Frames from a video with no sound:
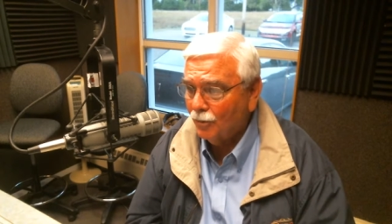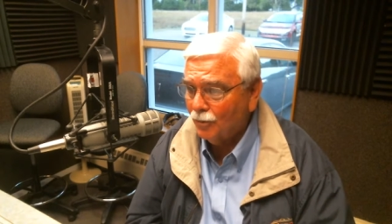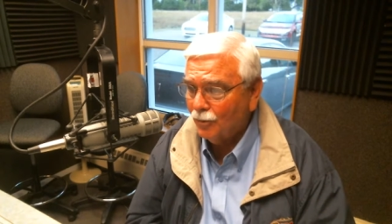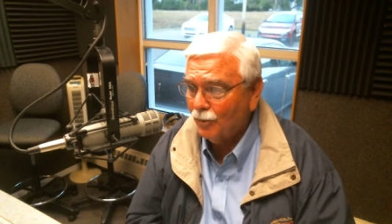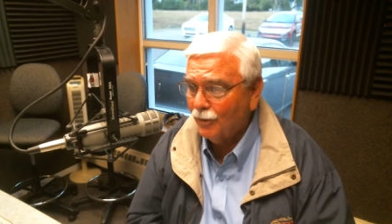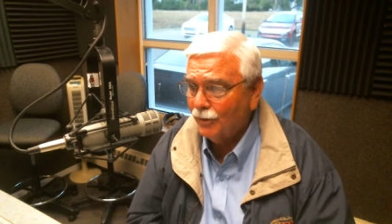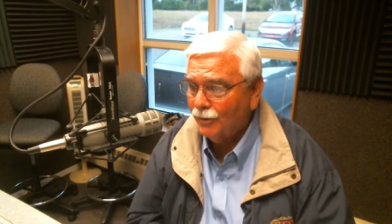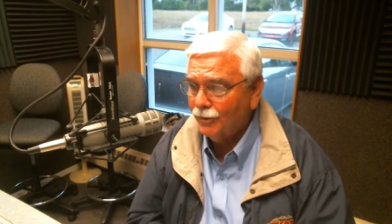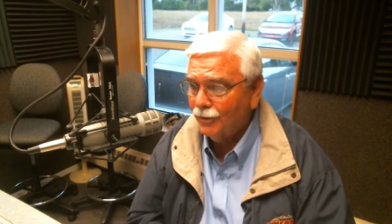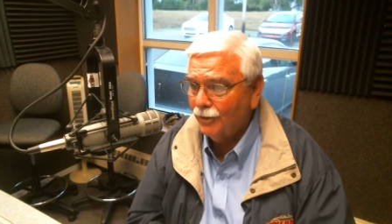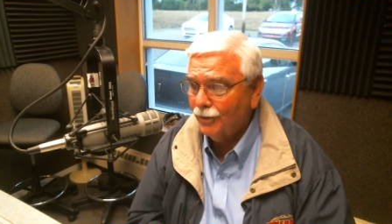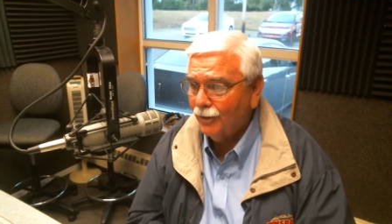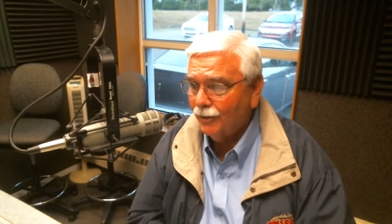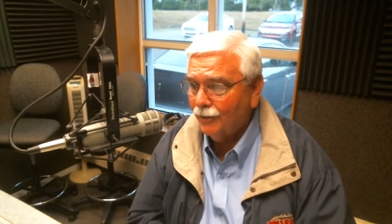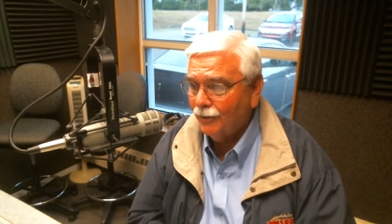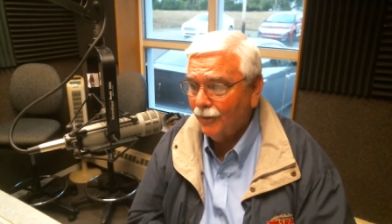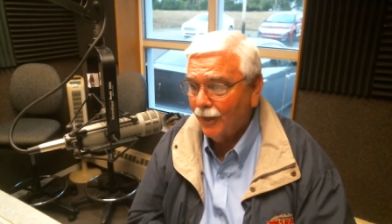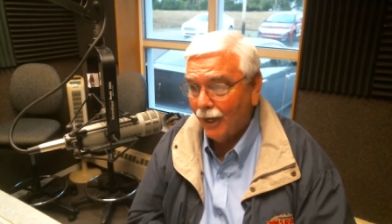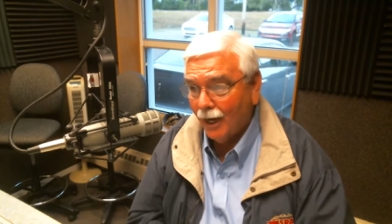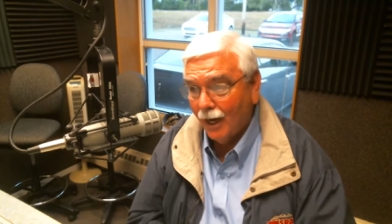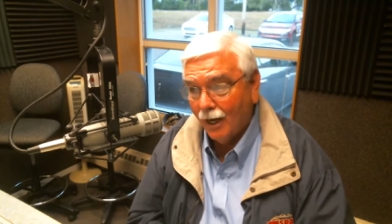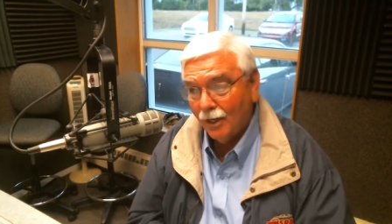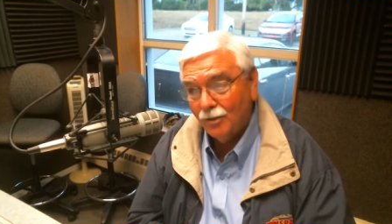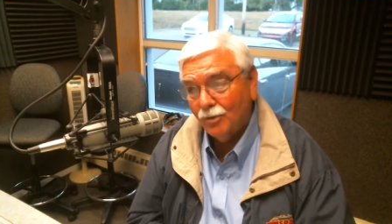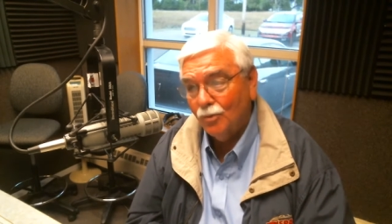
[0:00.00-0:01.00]
which they
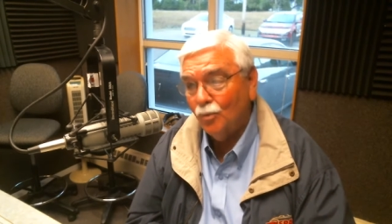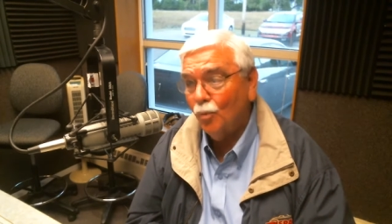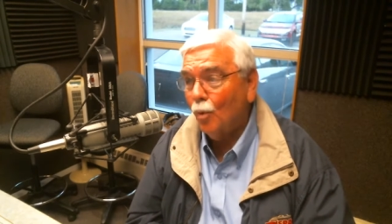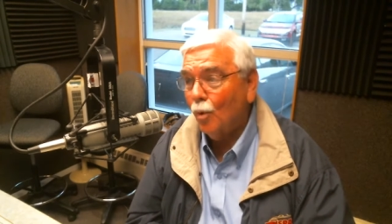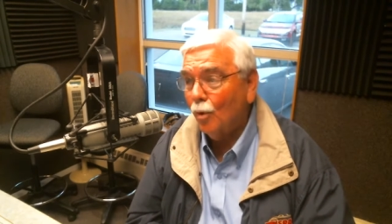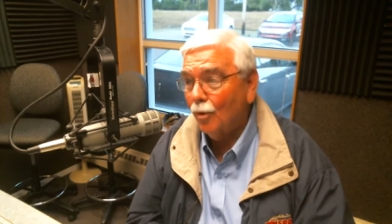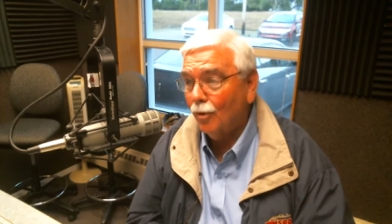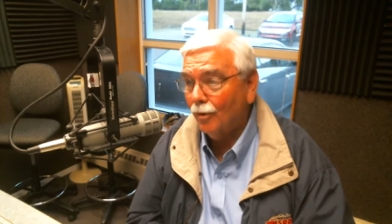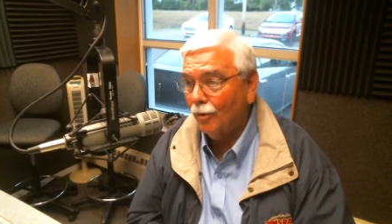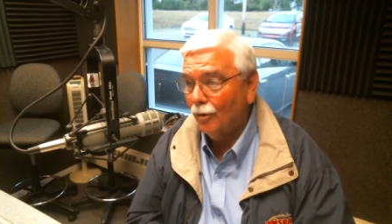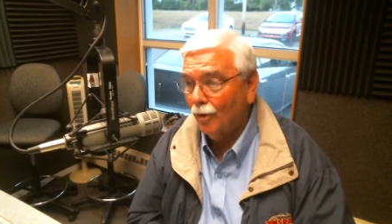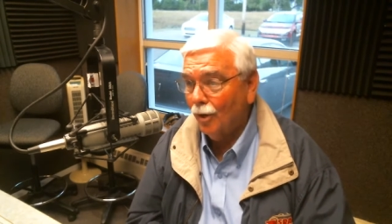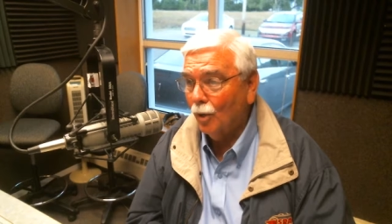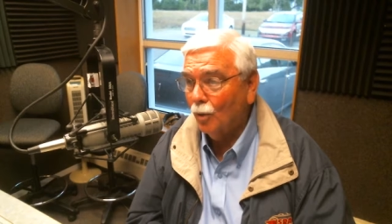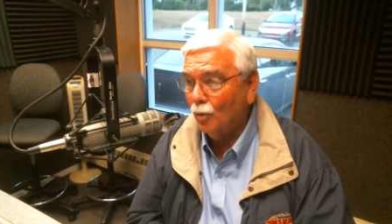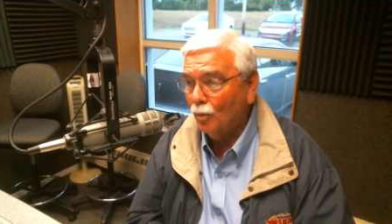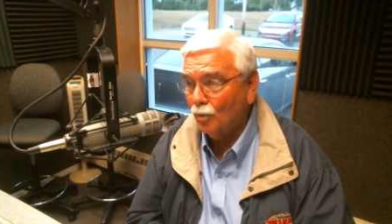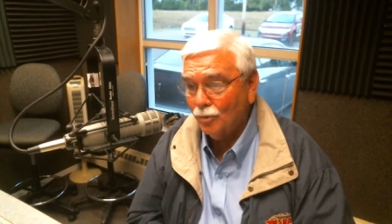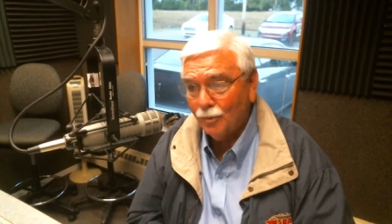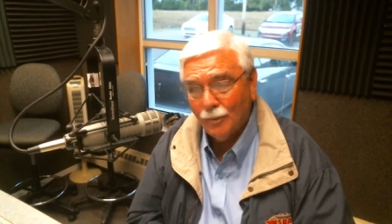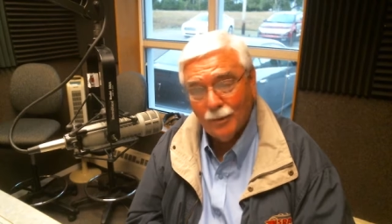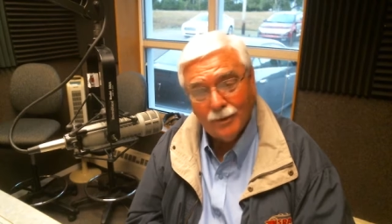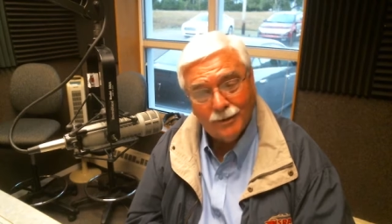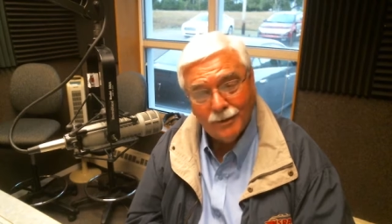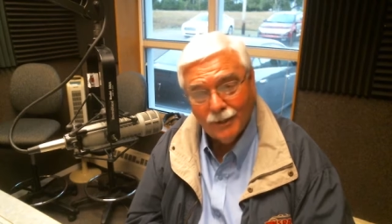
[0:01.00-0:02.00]
got some water close,
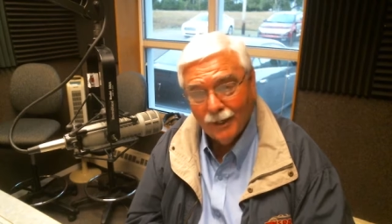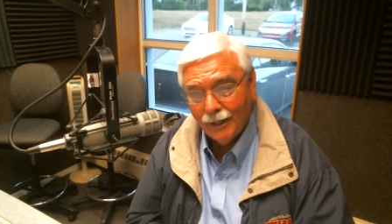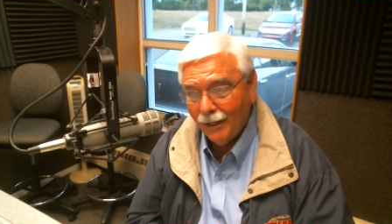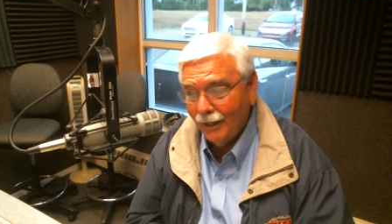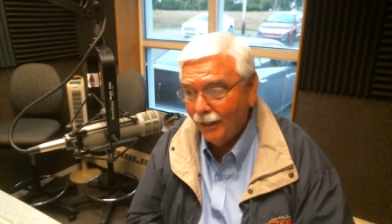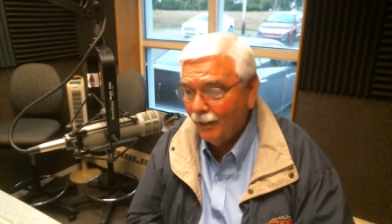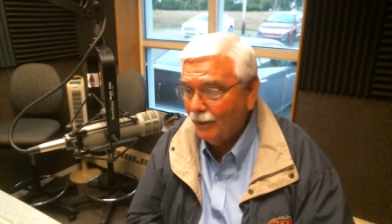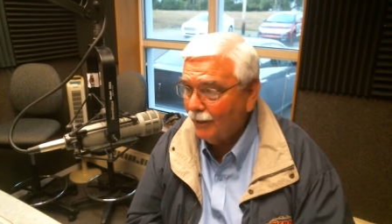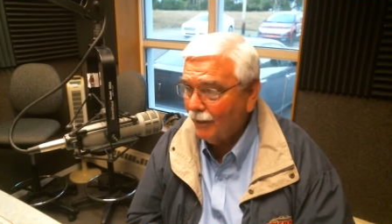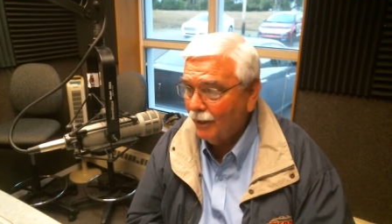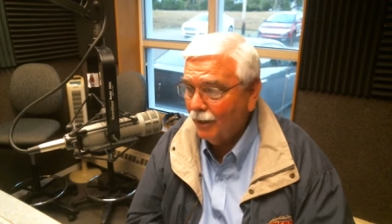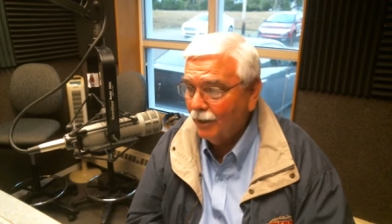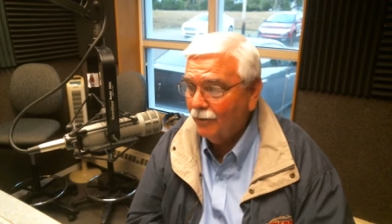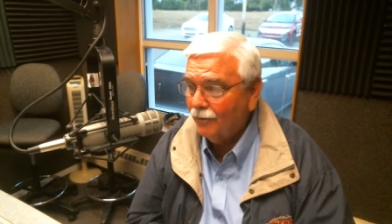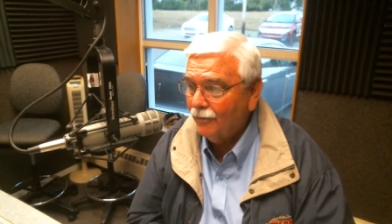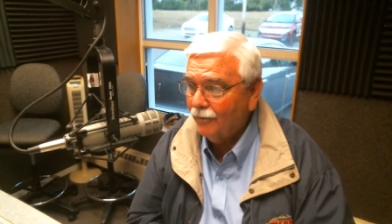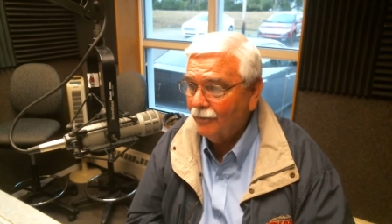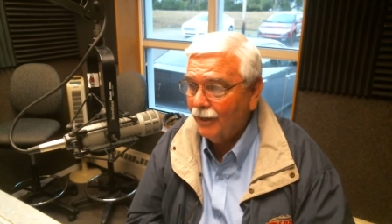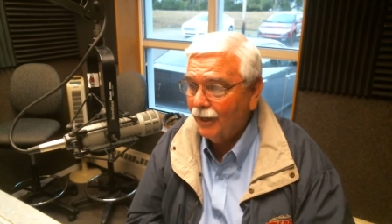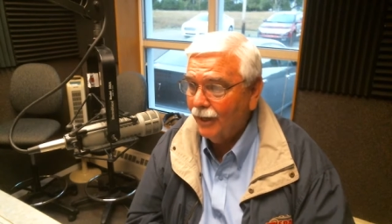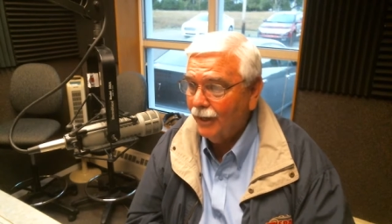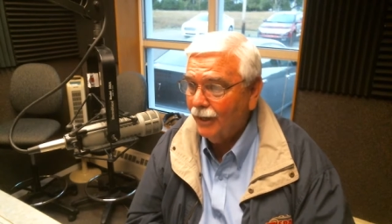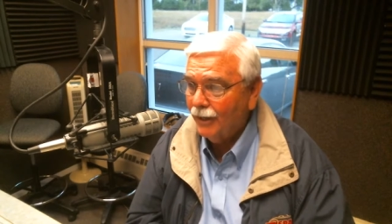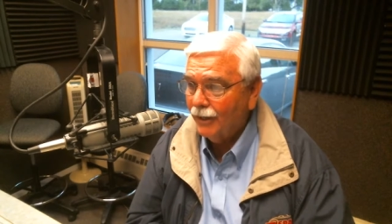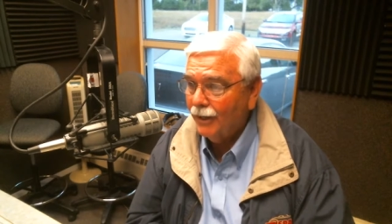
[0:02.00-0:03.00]
but they didn't
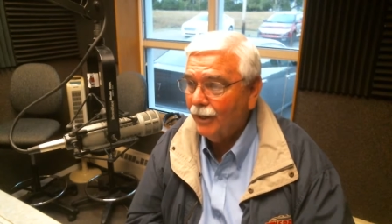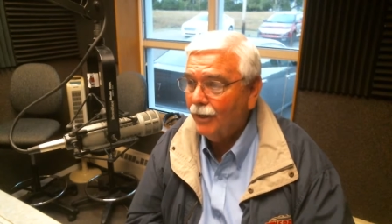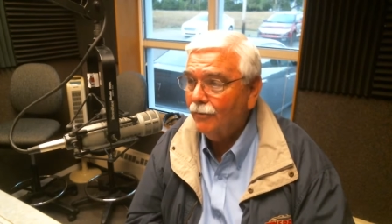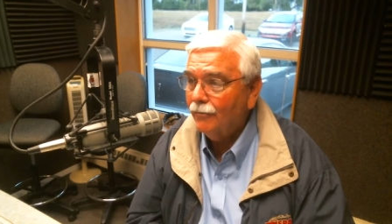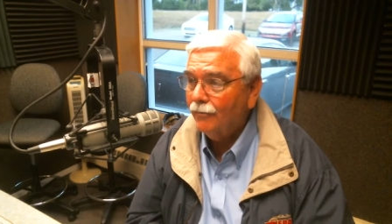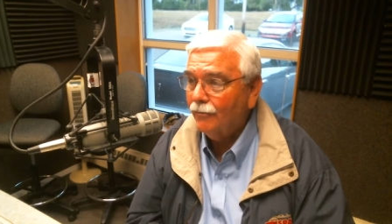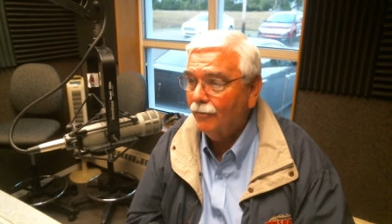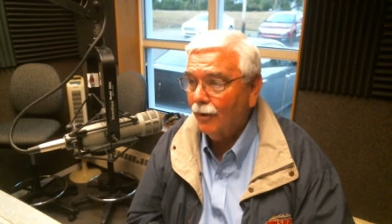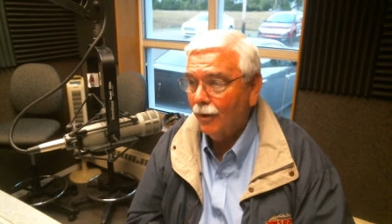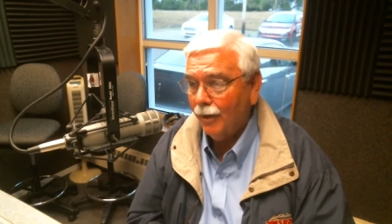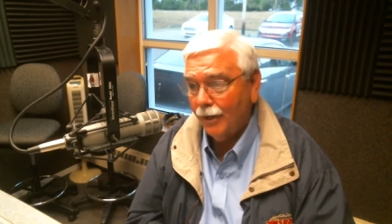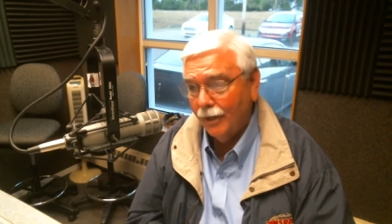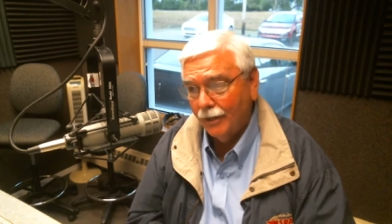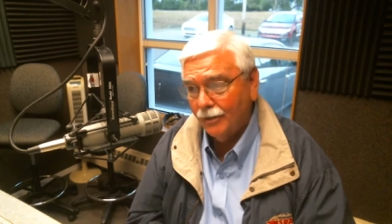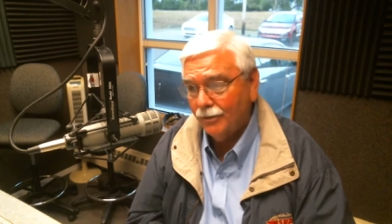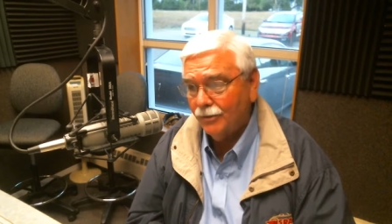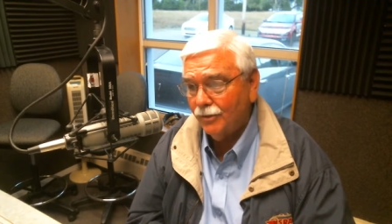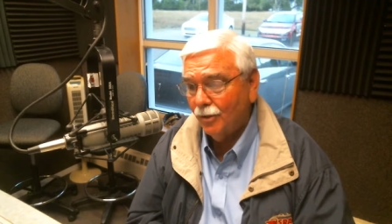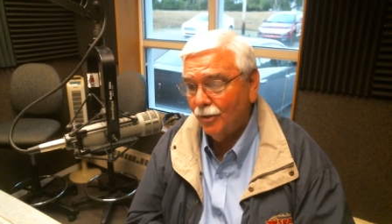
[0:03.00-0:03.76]
get flooded. So